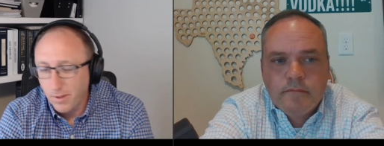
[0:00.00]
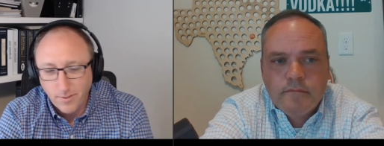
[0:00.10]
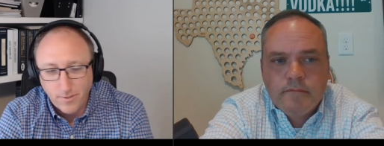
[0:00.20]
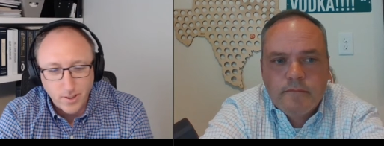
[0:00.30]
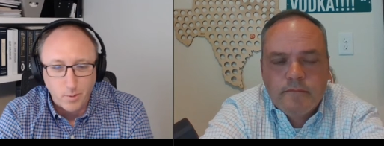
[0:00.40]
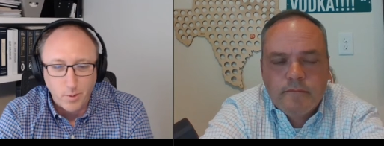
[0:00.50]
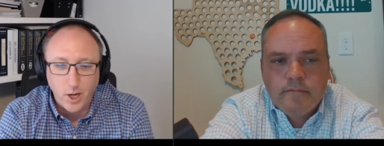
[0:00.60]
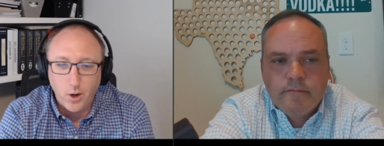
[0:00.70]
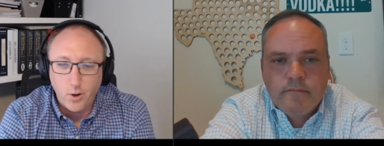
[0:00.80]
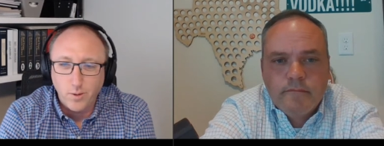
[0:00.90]
Speaker 1: probably feel like we
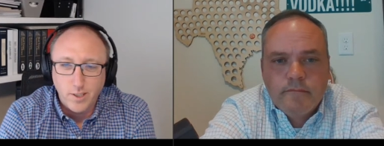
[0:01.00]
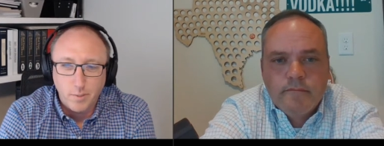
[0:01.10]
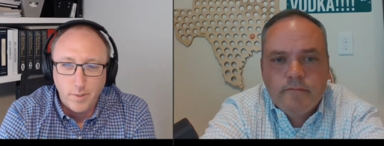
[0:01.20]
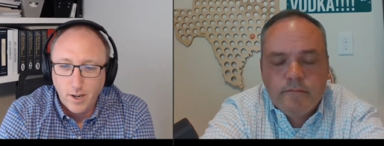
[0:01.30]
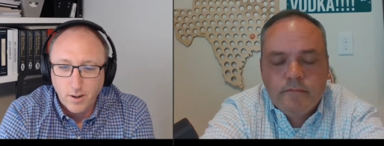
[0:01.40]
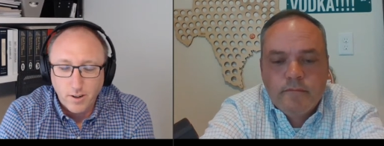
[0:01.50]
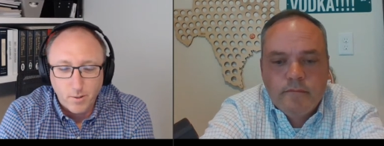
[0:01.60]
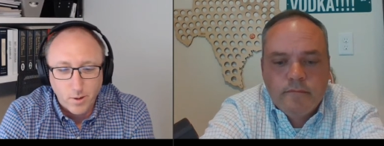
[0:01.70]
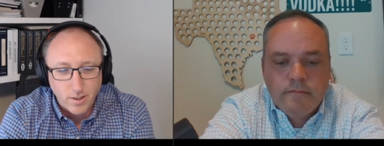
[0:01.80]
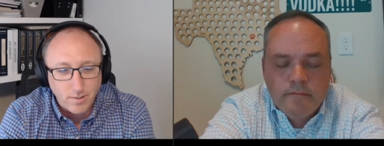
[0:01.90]
know somebody or,
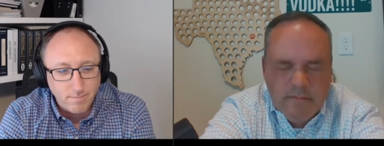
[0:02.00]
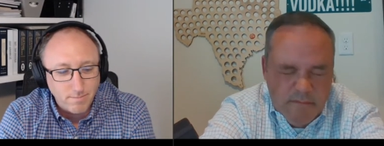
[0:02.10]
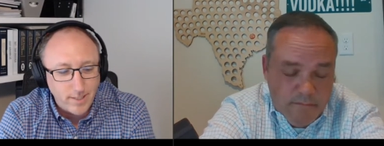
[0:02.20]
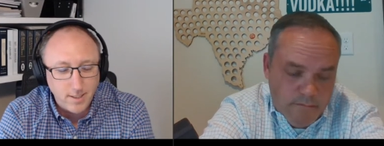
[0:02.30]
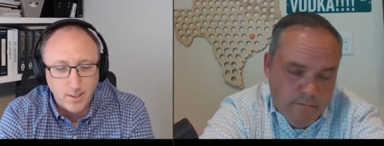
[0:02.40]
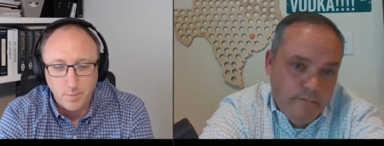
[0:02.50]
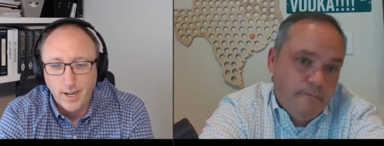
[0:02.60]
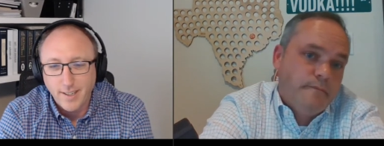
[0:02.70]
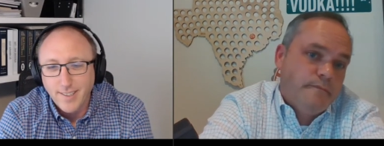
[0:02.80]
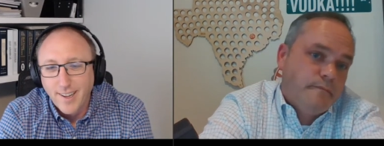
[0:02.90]
or 10
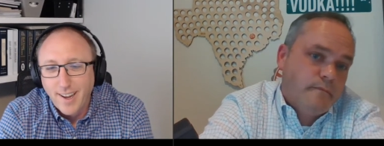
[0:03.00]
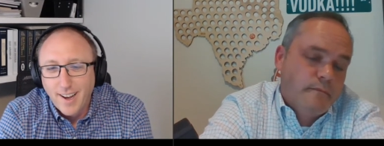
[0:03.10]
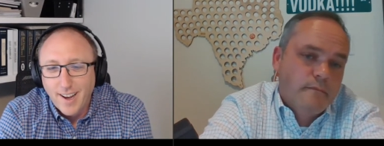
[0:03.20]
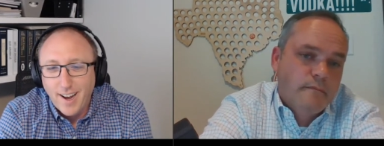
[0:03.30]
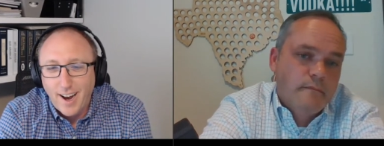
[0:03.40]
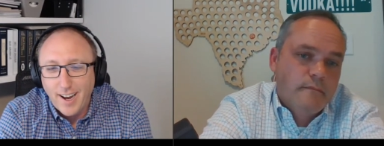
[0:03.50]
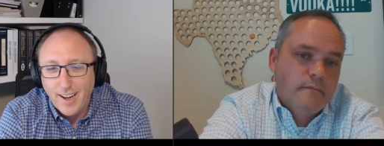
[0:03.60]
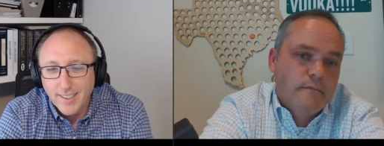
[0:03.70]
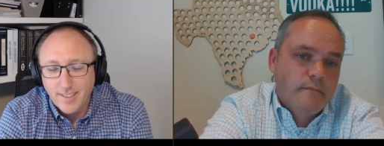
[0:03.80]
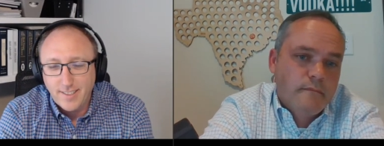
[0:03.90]
somebodies,
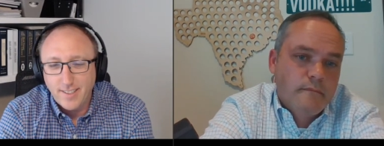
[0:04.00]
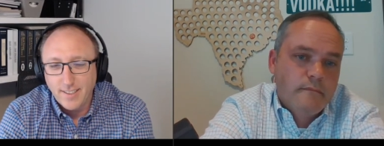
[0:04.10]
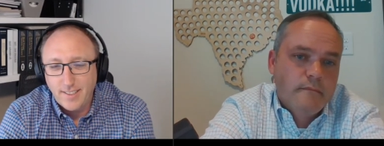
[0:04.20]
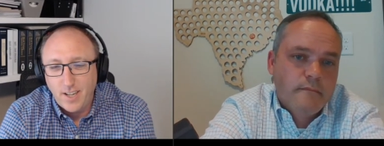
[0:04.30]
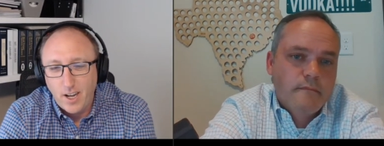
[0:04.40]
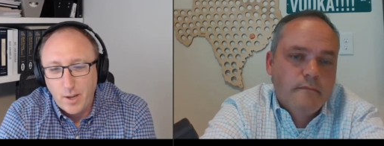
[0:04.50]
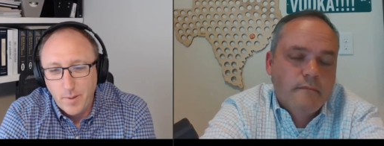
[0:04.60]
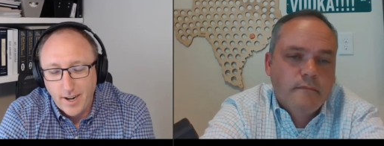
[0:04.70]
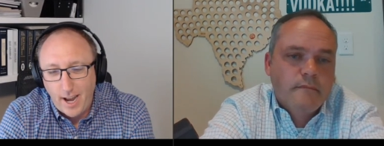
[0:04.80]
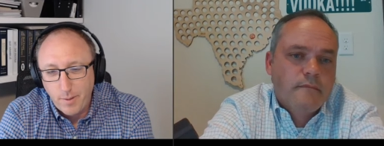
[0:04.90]
uh, let's, let's talk
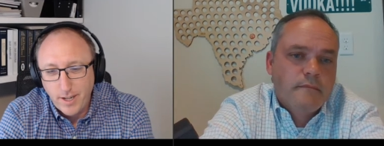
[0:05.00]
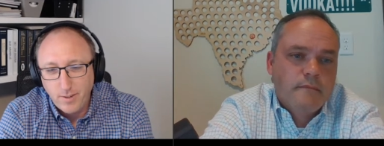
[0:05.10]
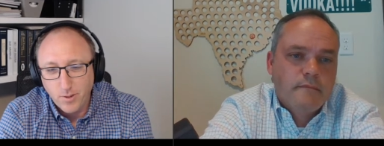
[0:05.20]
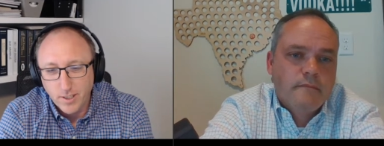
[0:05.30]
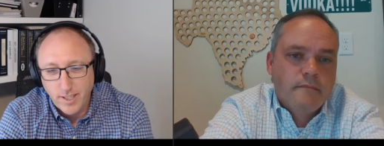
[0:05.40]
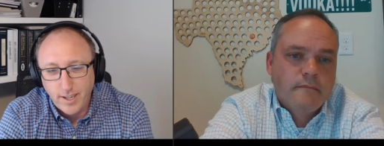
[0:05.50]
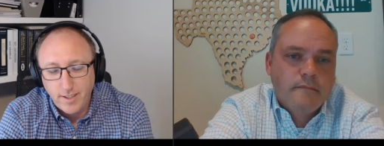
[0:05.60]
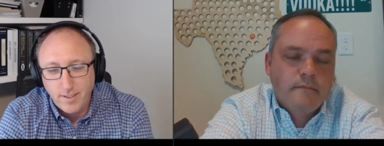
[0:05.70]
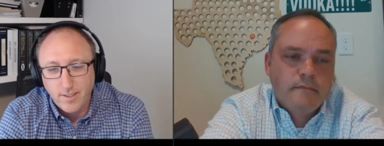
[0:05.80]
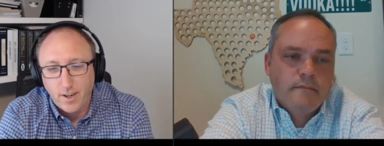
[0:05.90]
about it. How many real estate
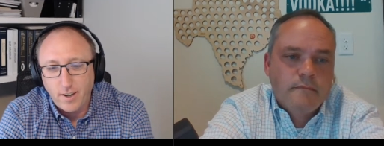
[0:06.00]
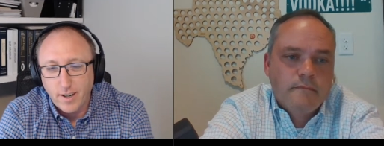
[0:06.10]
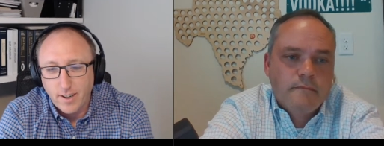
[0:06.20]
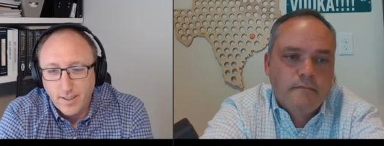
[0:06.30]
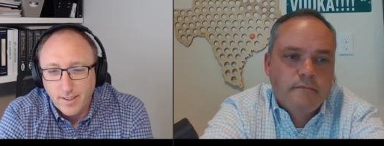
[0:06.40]
agents are there?